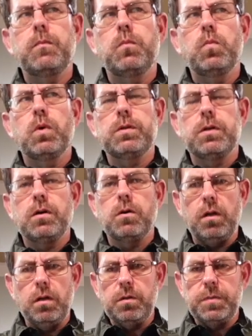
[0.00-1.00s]
want to talk a
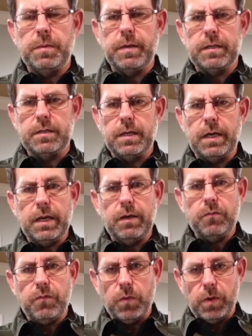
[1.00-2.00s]
little bit about
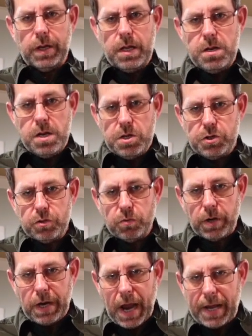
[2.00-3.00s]
today for an initial
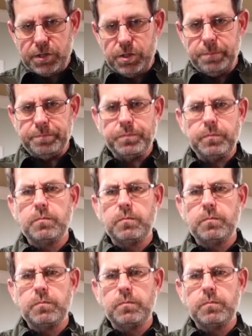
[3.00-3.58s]
reaction